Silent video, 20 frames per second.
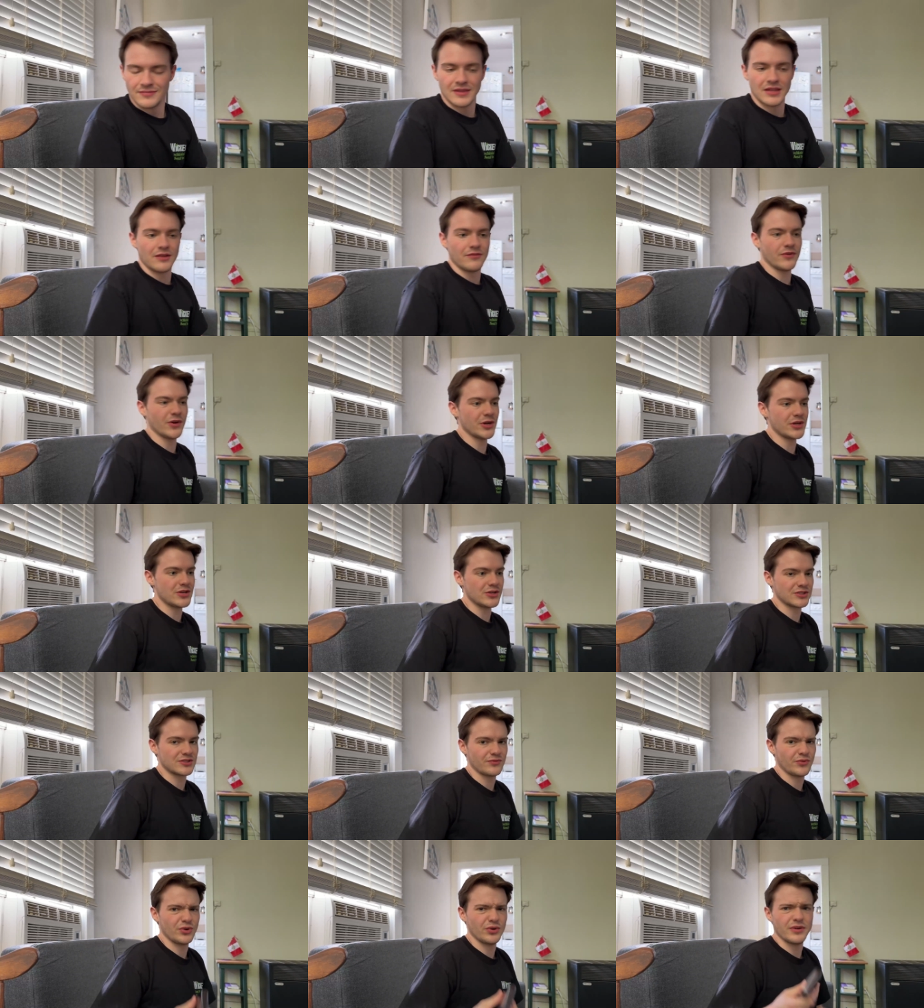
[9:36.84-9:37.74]
Very
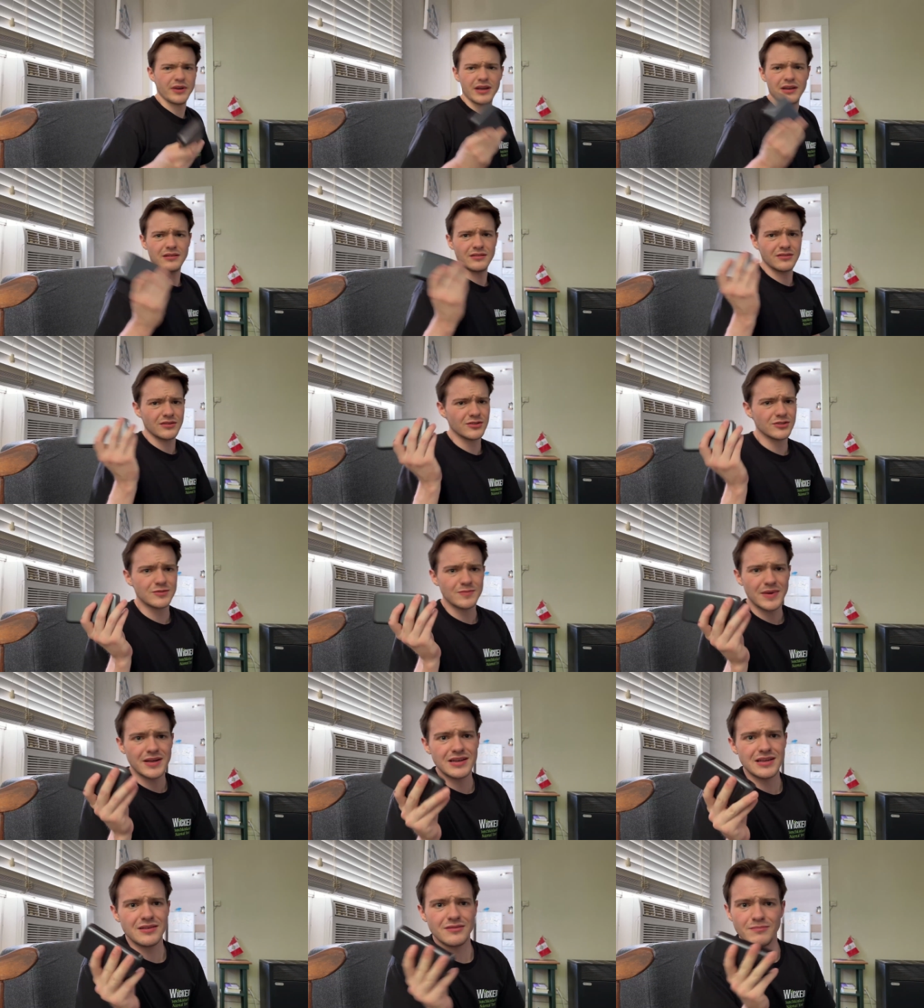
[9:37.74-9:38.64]
useful, and there's
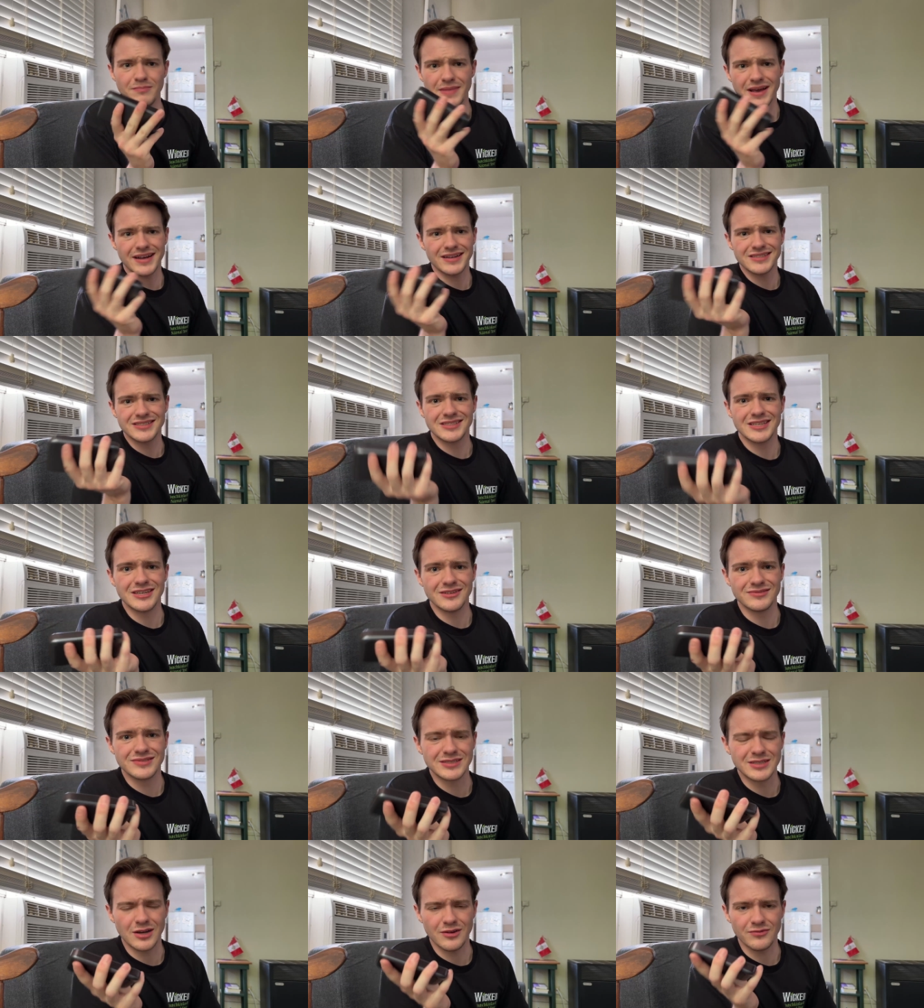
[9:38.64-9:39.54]
many MagSafe
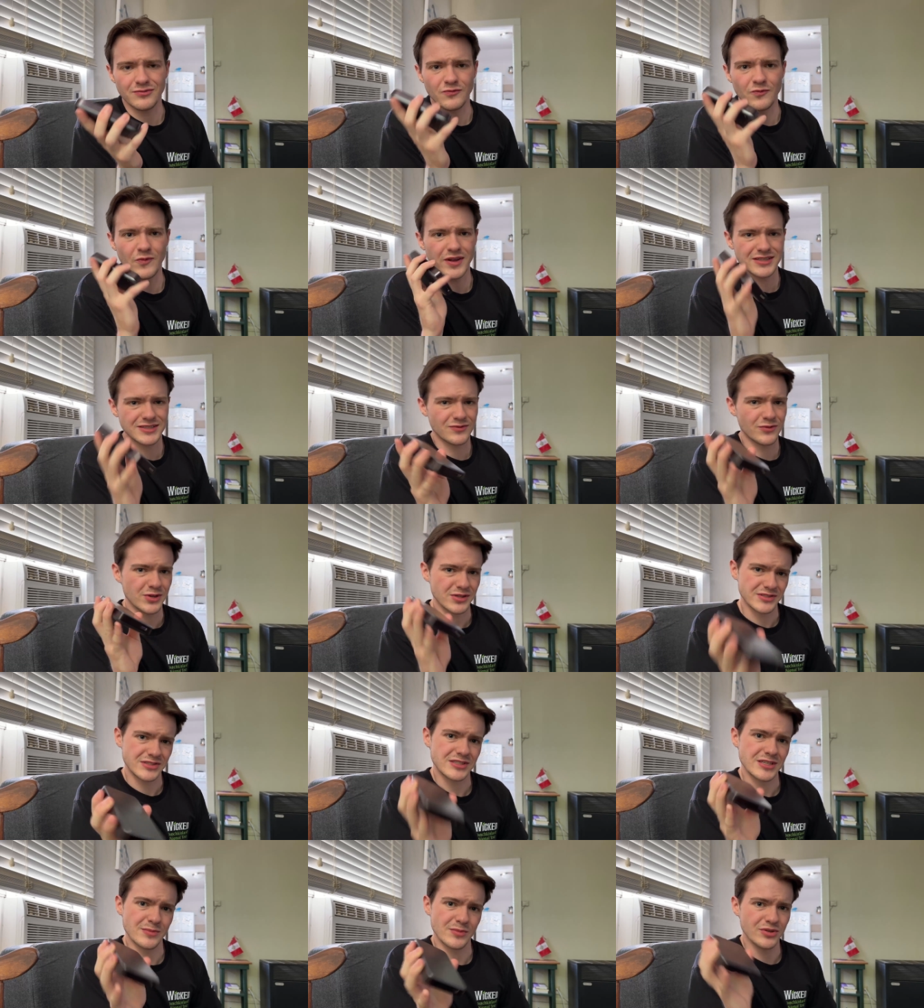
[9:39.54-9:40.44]
stuff that's very
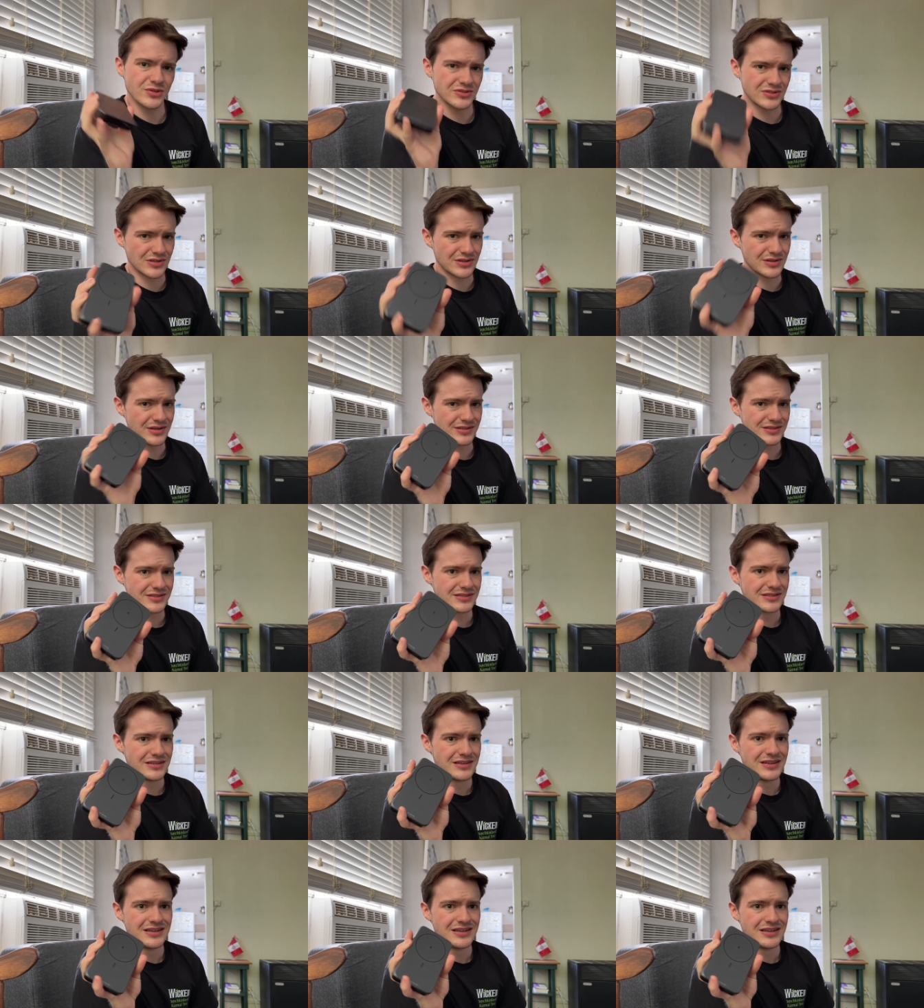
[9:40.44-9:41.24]
similar to this.